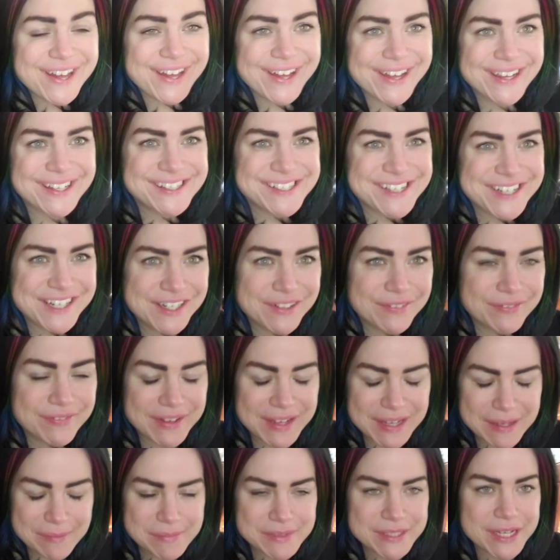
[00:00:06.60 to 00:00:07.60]
Hi Tired
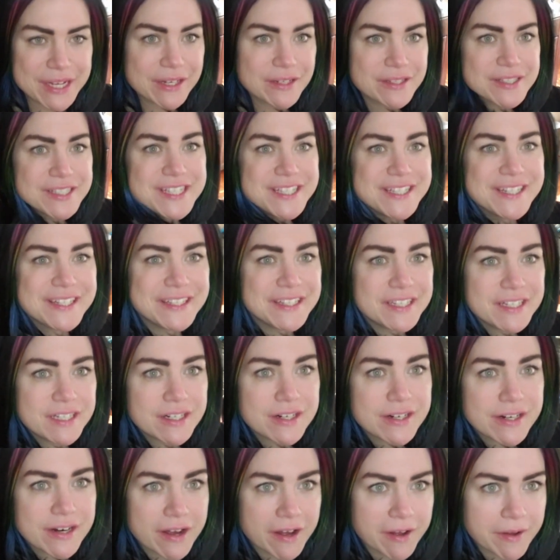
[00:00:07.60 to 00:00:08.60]
Fam, Tired Tina
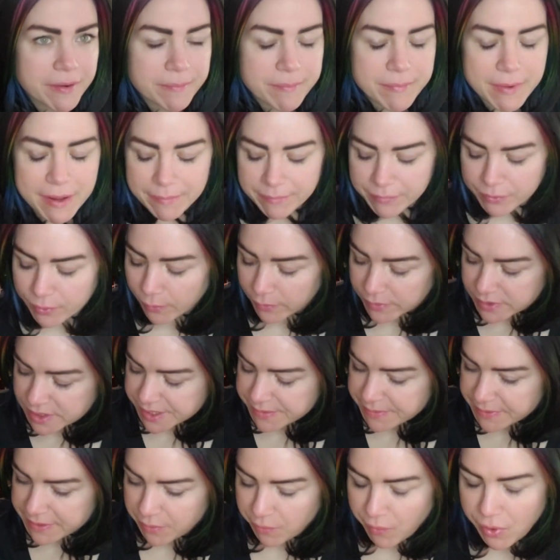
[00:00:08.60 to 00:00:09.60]
here. I'm going
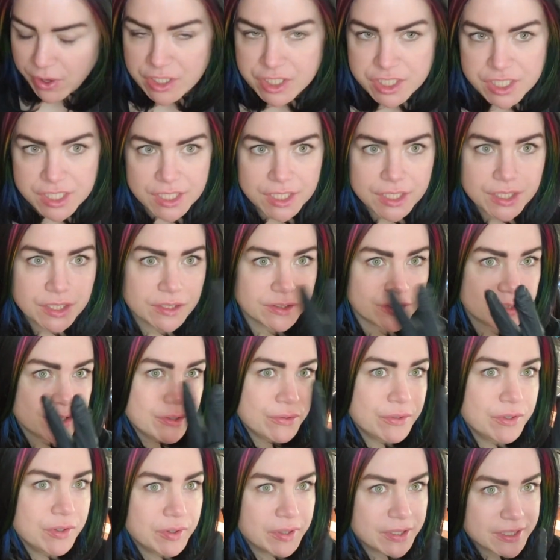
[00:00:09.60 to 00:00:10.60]
to be washing
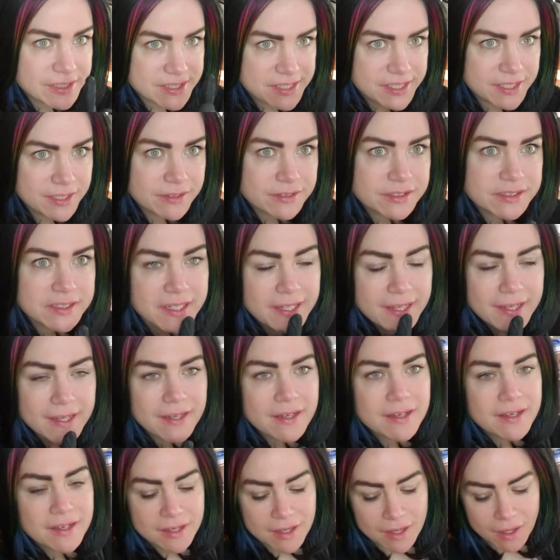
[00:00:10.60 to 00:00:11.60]
2 units here today.
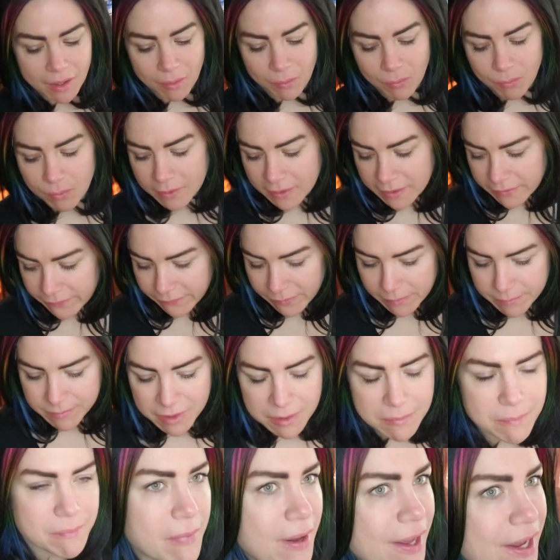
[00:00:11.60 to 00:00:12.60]
One of them
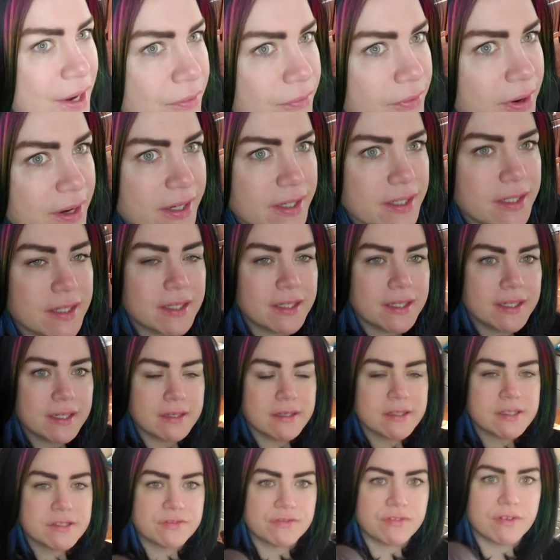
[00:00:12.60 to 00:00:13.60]
you might
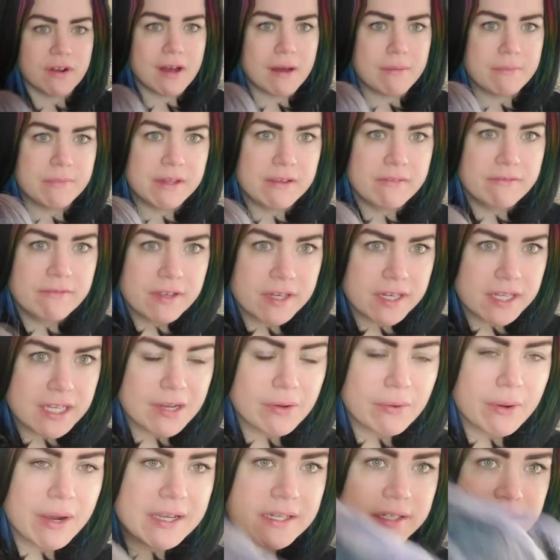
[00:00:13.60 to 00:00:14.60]
recognize from the
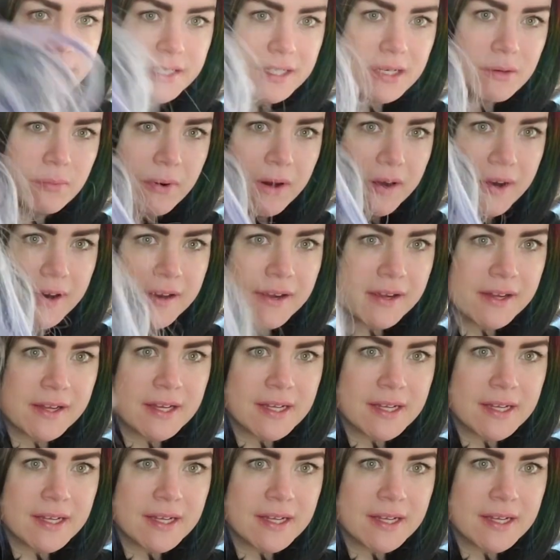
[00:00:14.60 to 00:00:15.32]
video I did where